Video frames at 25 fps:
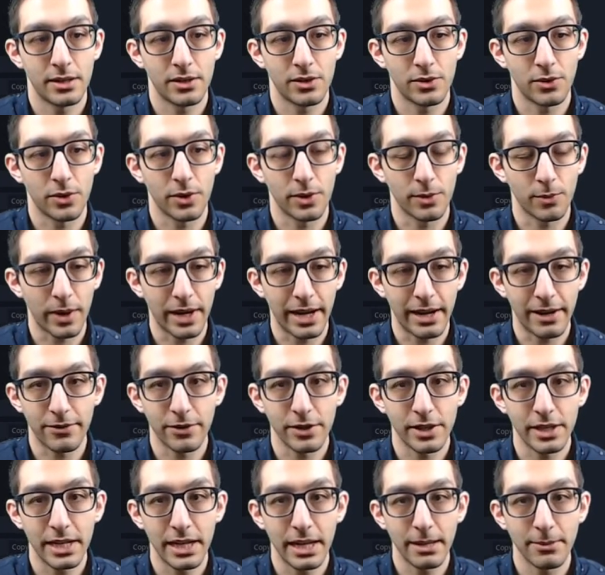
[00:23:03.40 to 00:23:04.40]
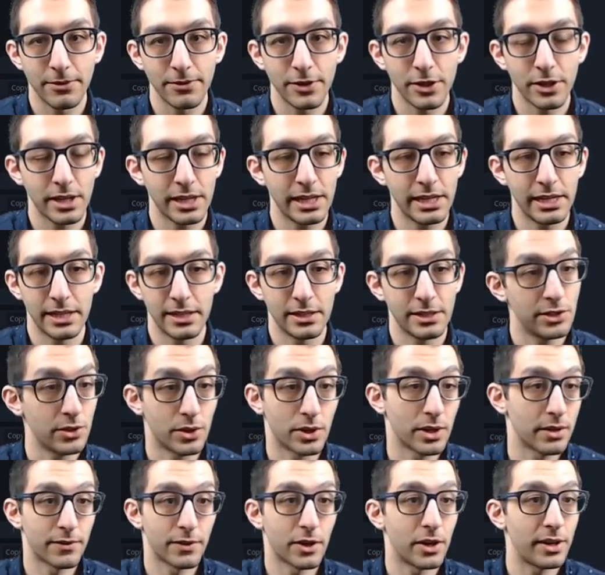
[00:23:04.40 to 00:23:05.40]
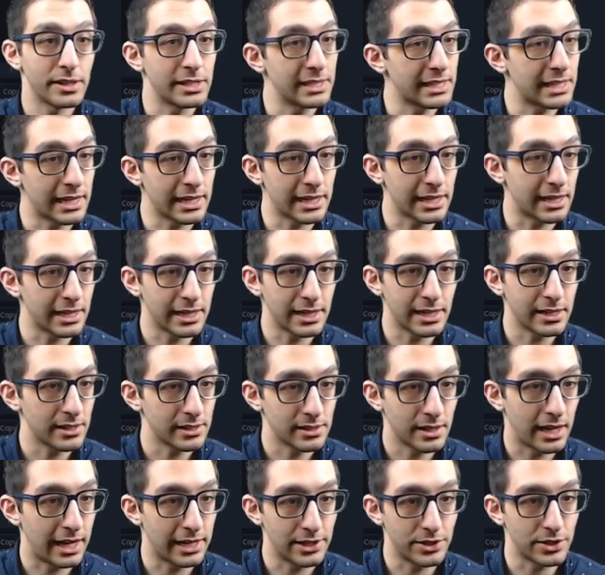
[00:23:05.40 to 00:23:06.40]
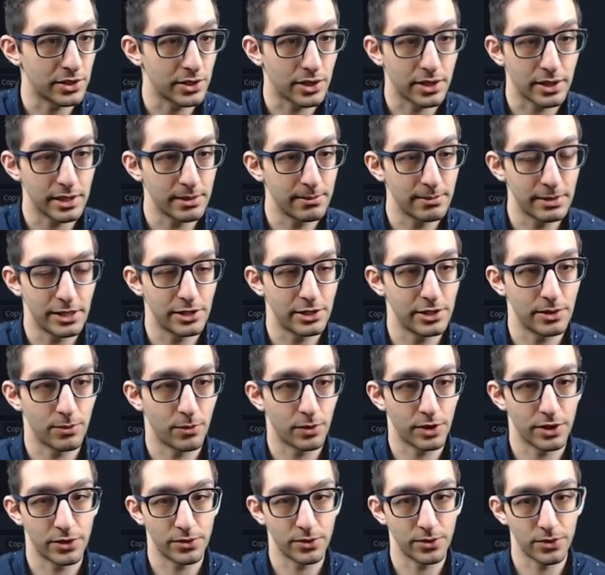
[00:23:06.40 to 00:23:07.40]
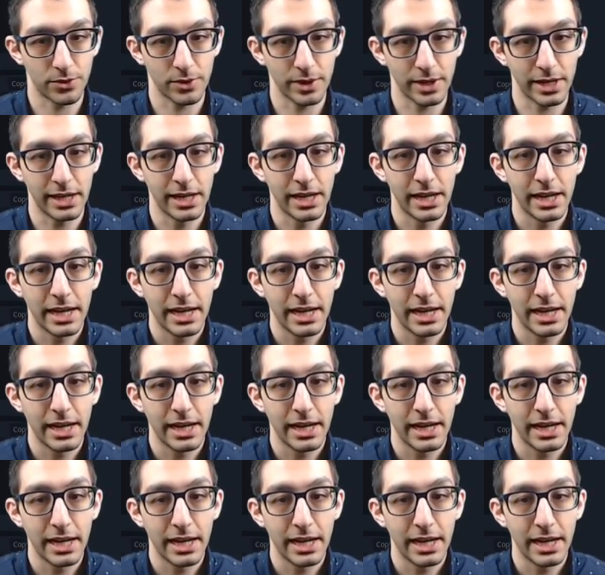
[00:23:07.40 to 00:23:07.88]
or whatever the name of your key is. You could have called these anything. I just called them digit one through three.